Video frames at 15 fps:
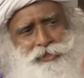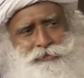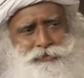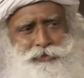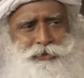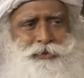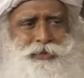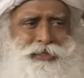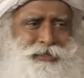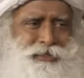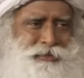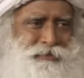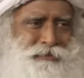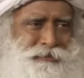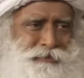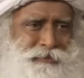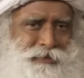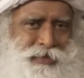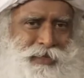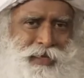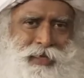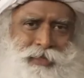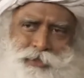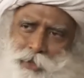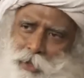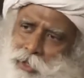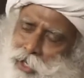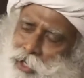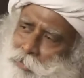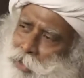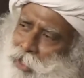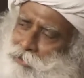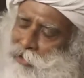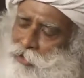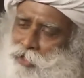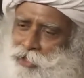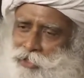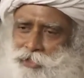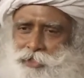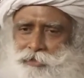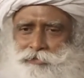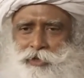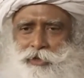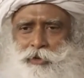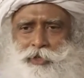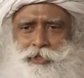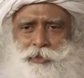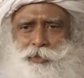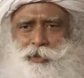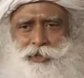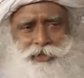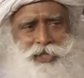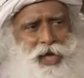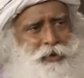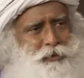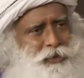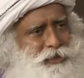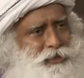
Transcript: of yoga and talking about the nature of the cosmos, how it's